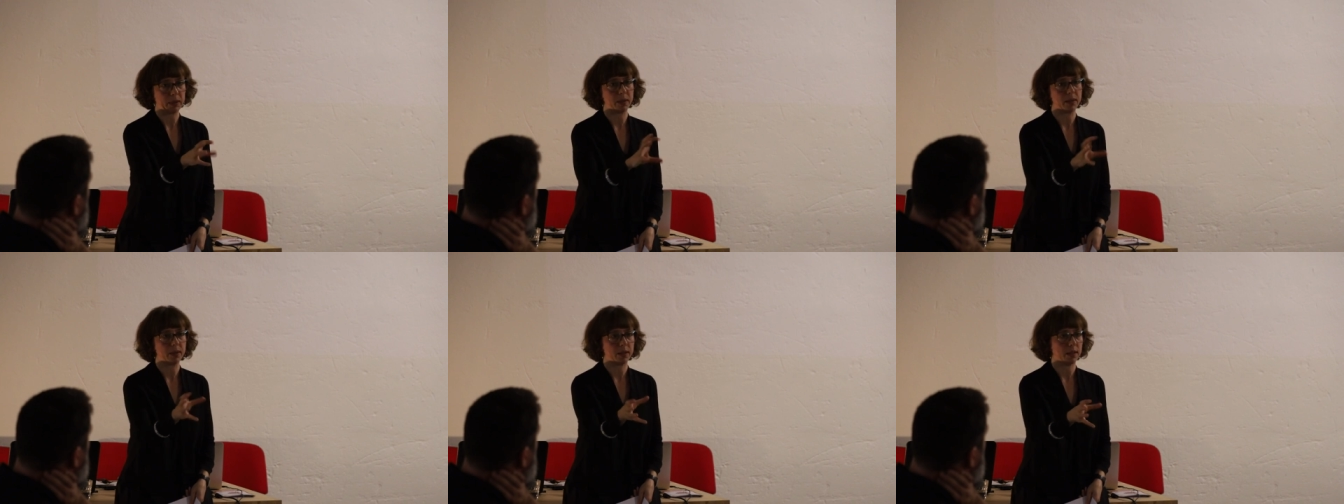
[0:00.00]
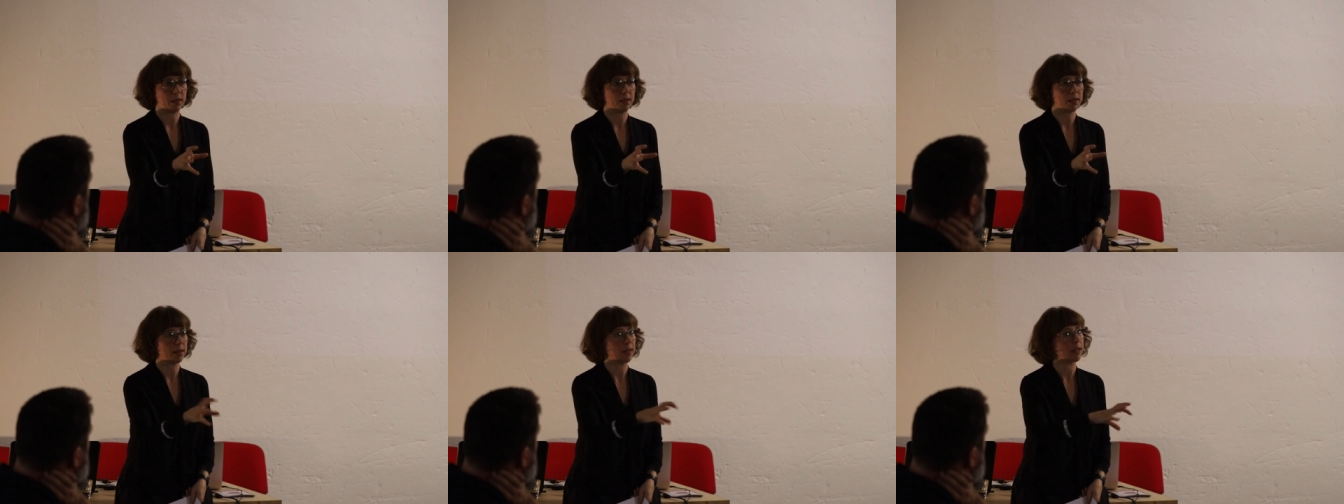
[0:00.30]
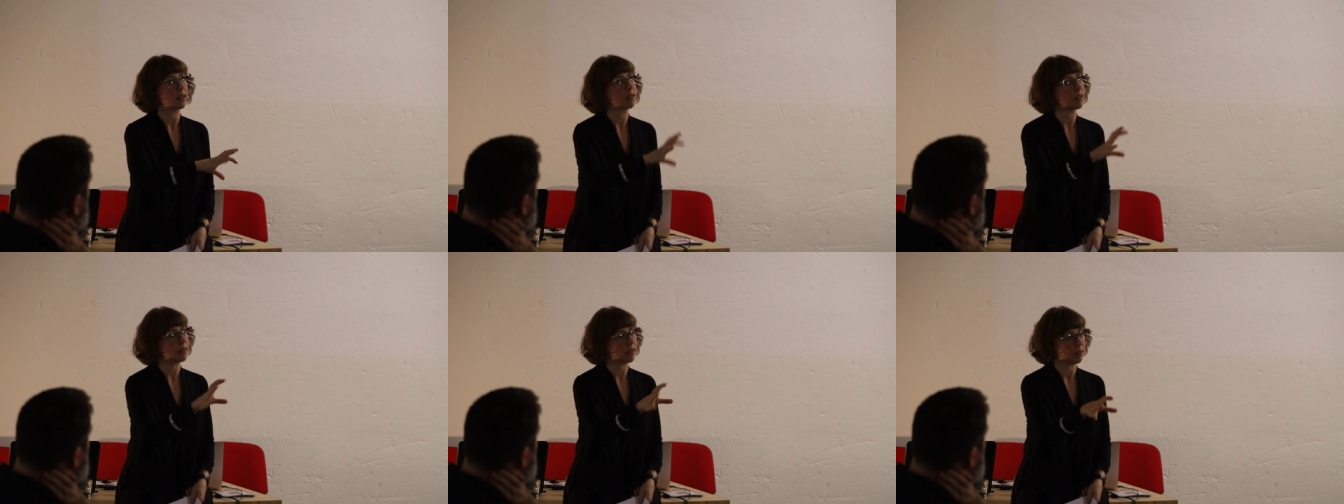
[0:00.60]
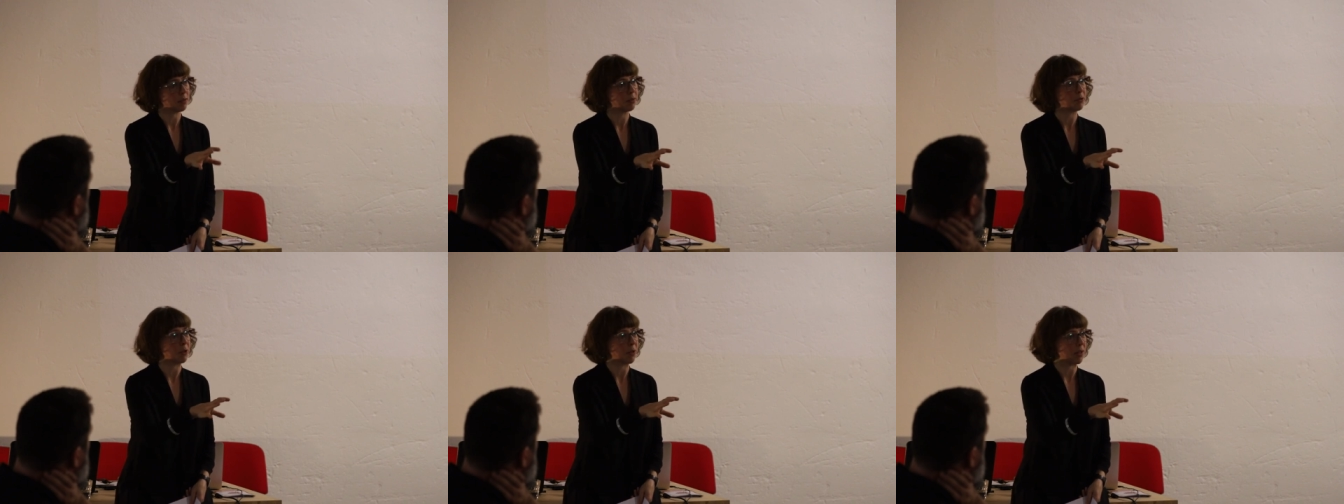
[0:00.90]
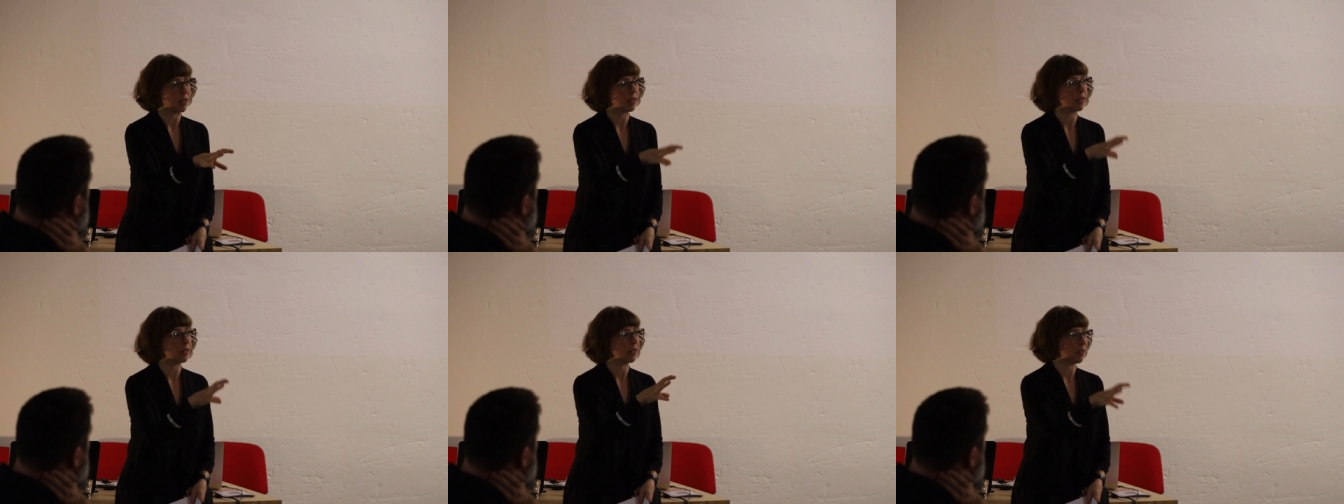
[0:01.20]
in the sense that, for
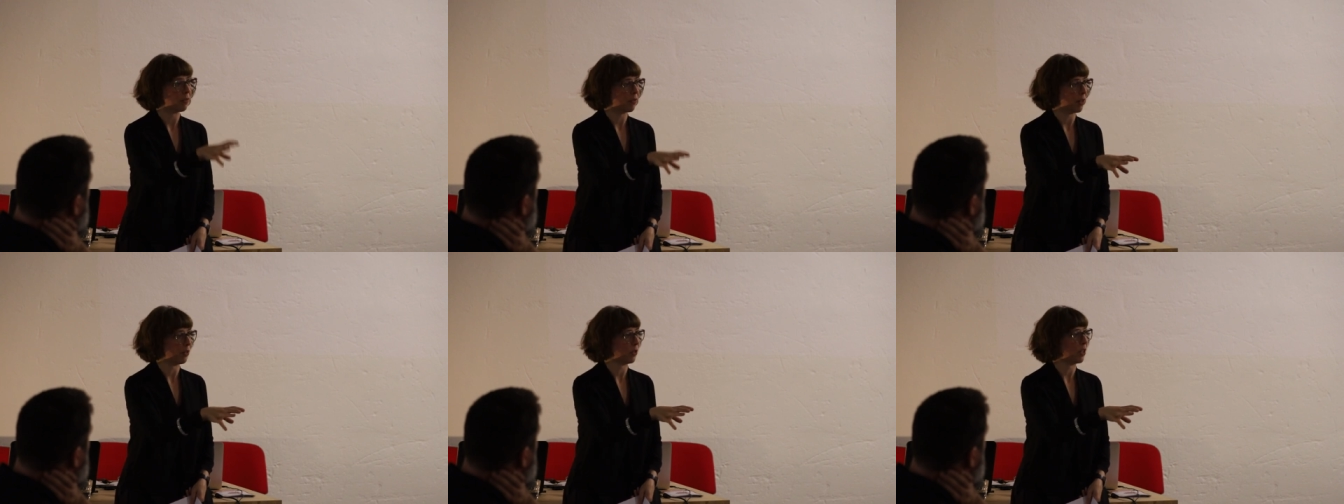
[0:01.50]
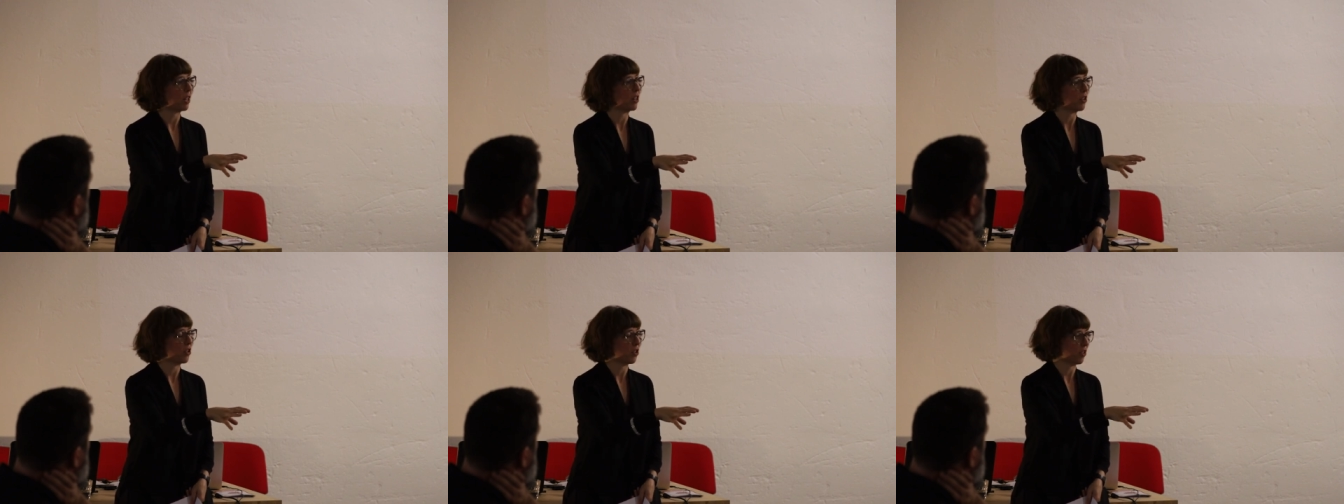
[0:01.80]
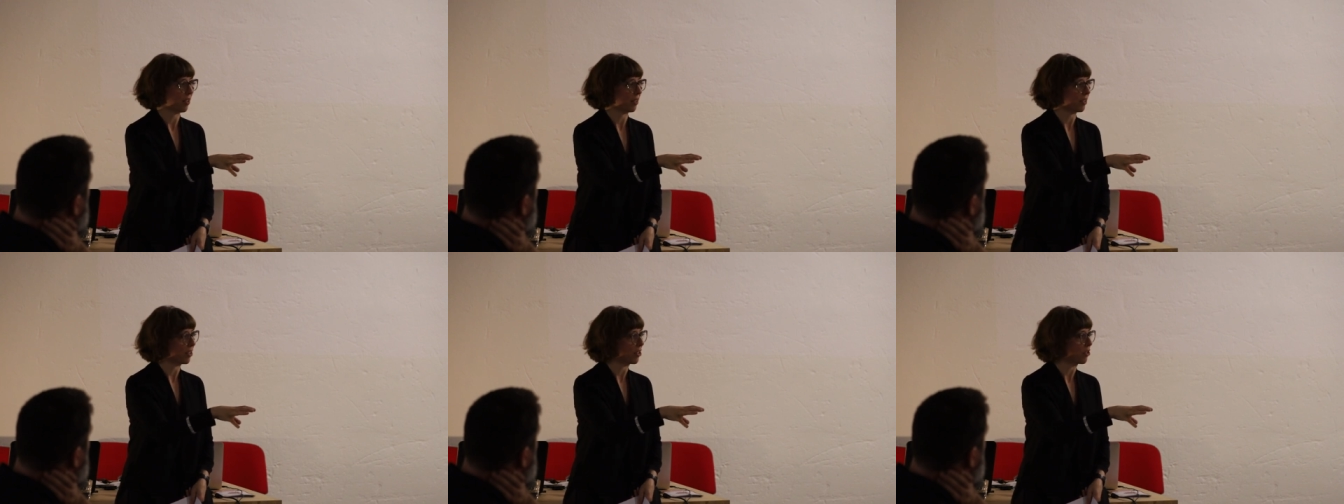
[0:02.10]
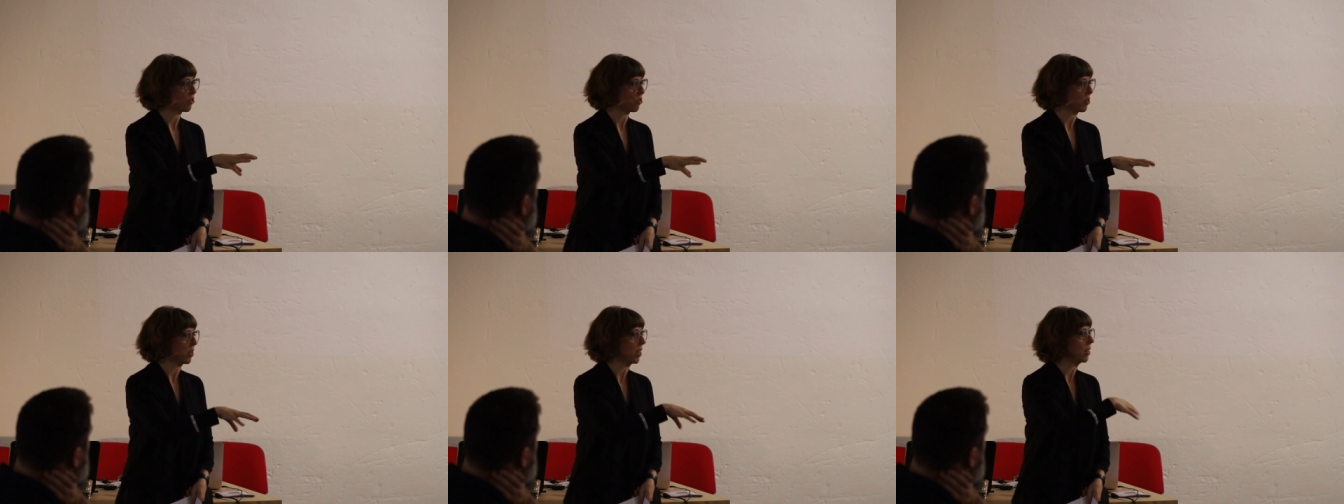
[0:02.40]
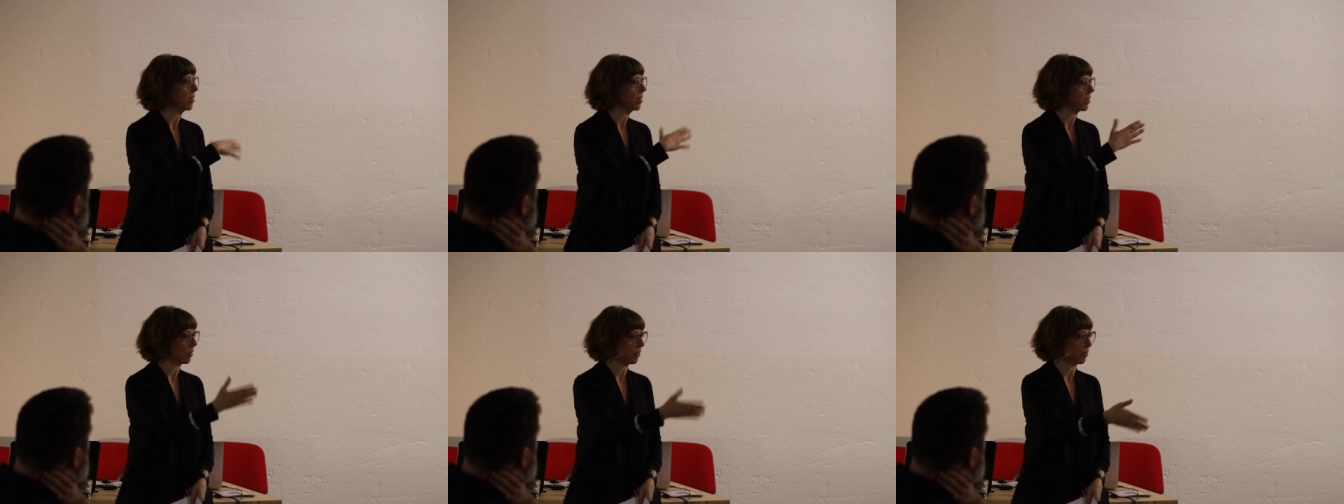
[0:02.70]
instance, the foundation
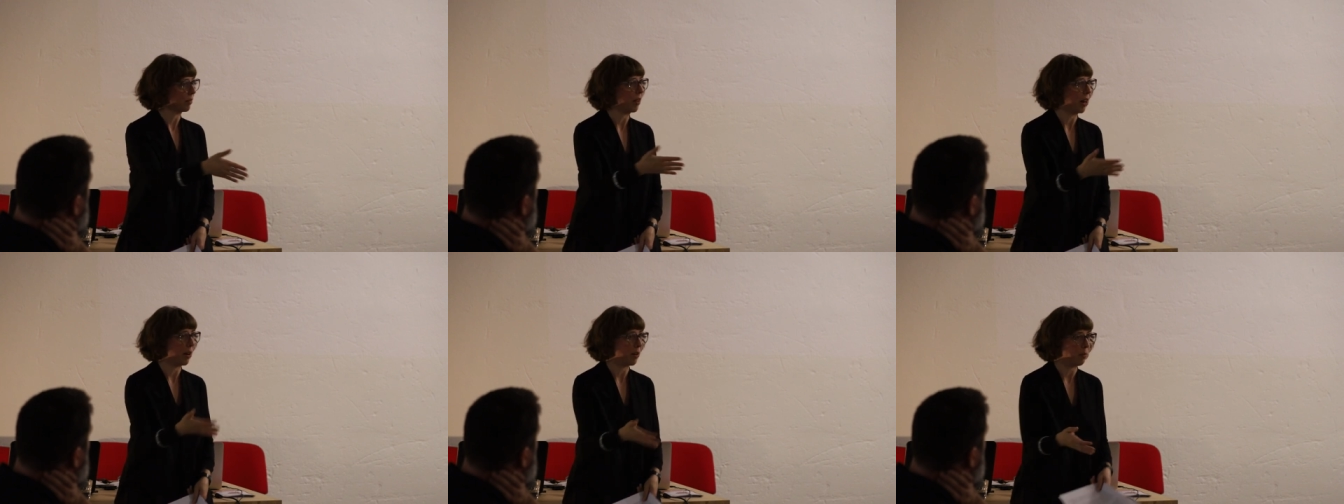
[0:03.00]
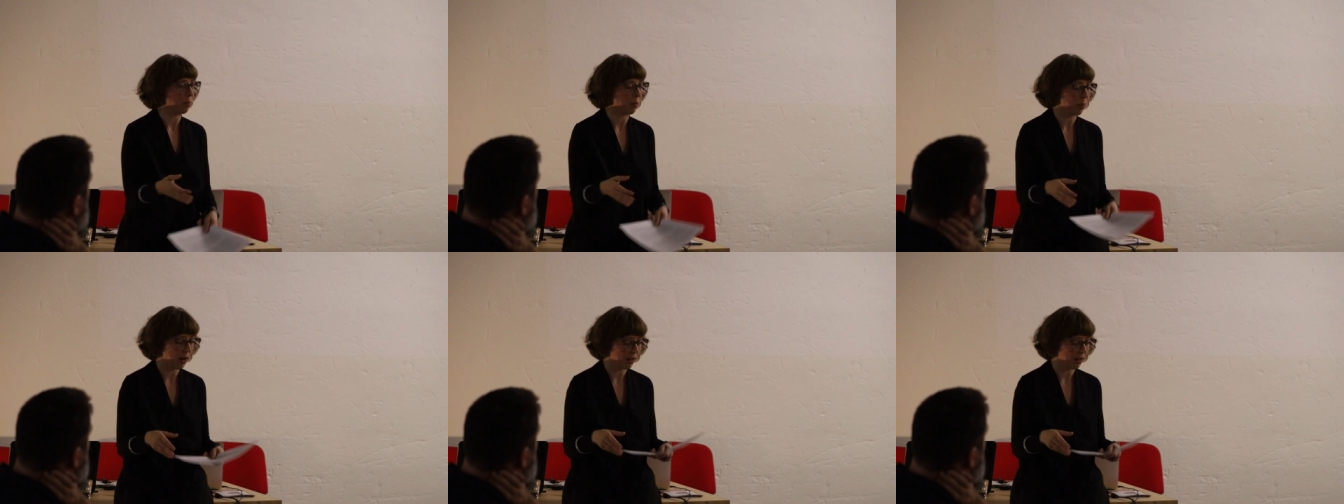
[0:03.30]
degree is still very